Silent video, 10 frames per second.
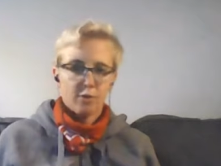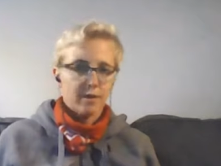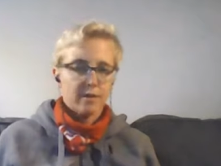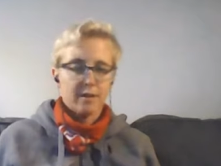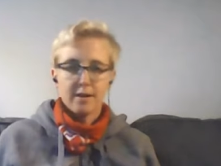
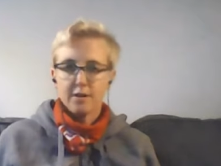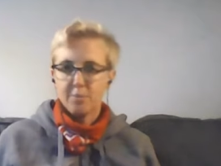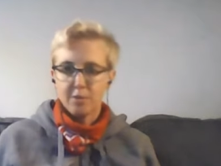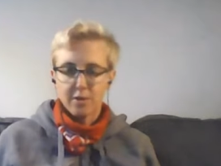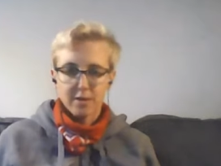through
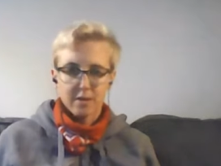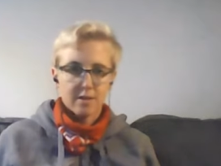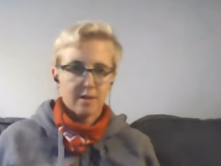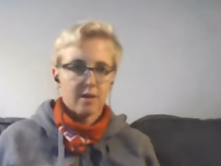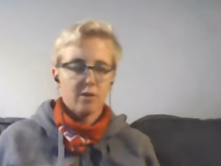entire
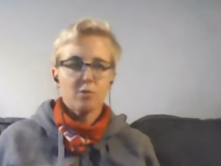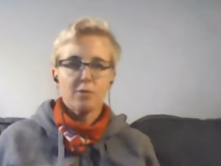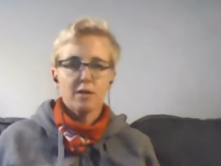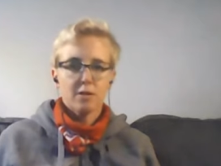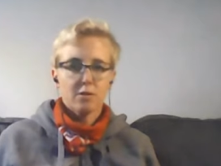process and
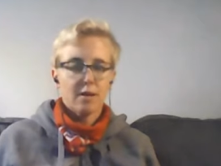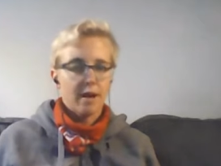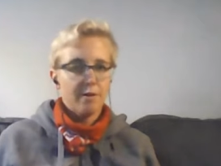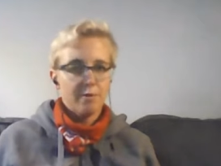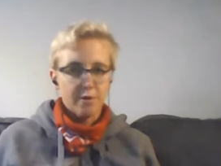you will know
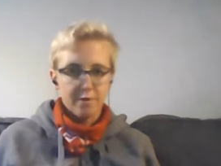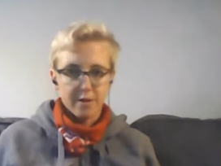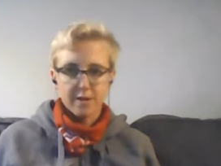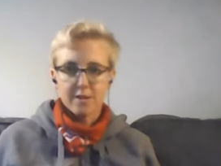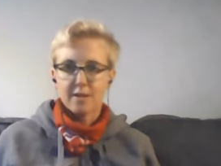
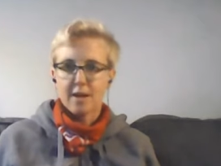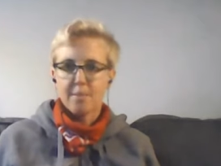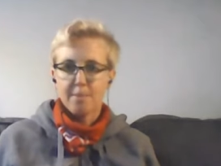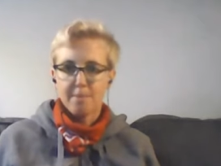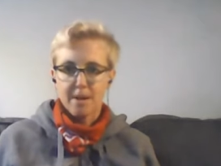everything
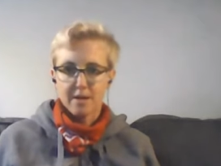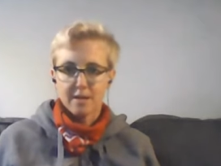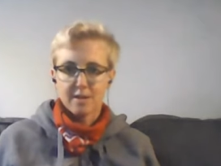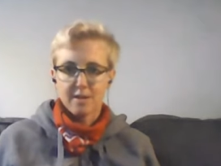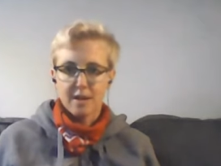step
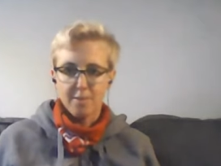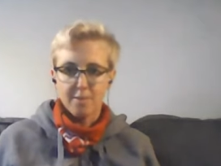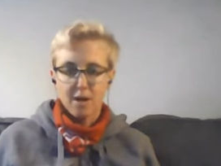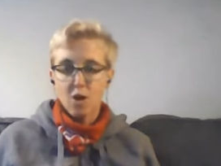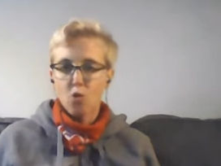by
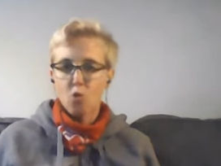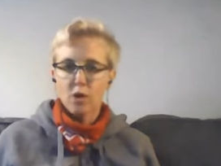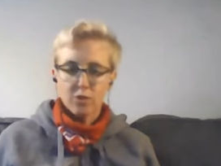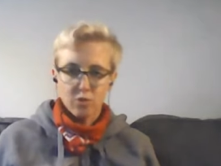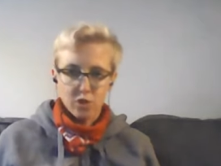step
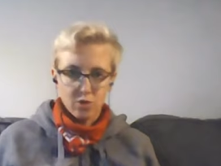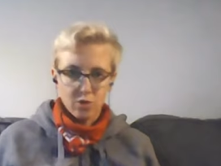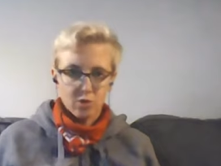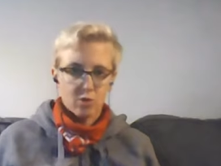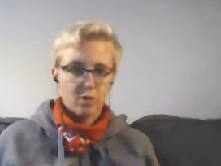what you
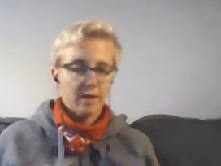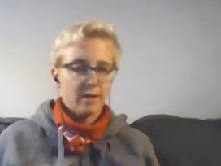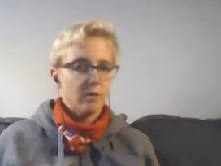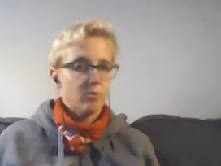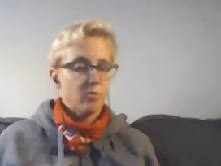should do
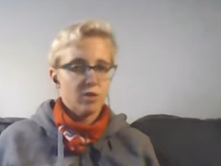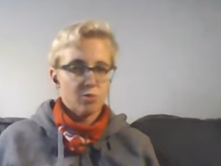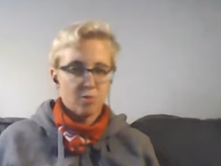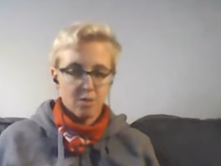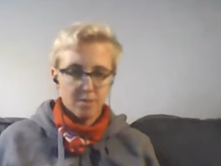at
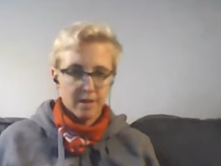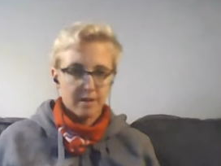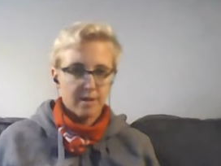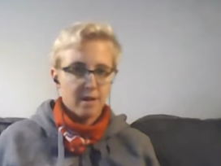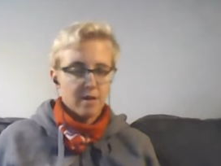which
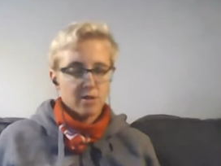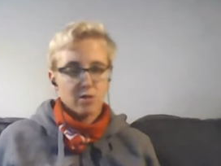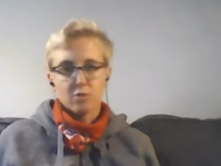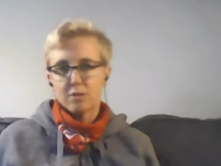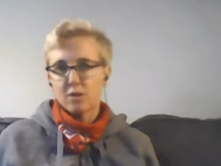moment
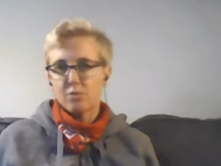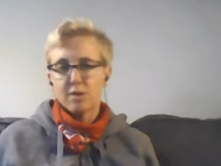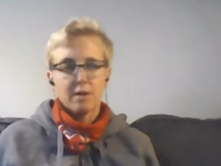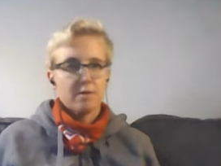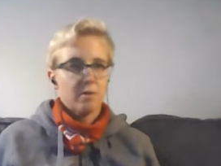so there
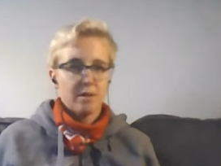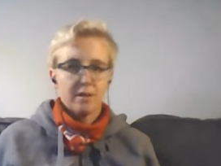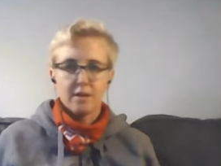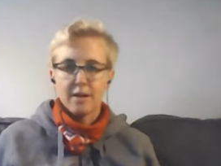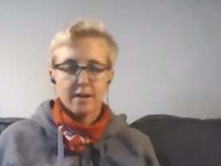will never be
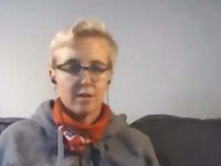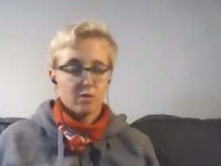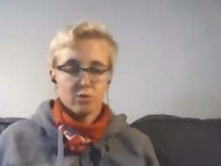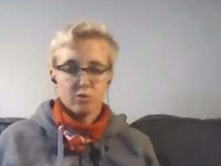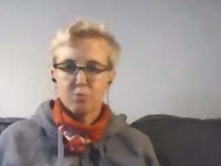
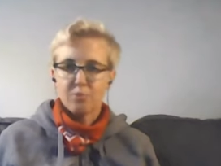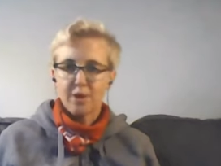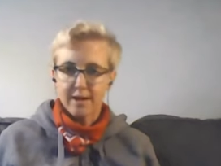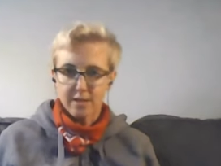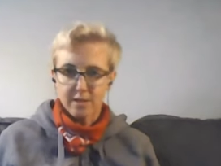delays or
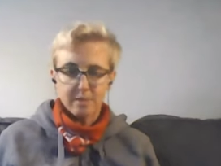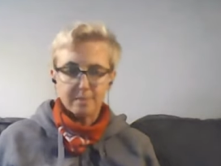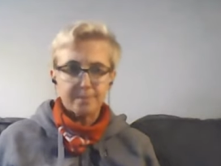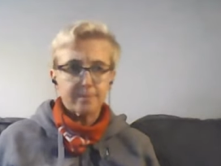surprises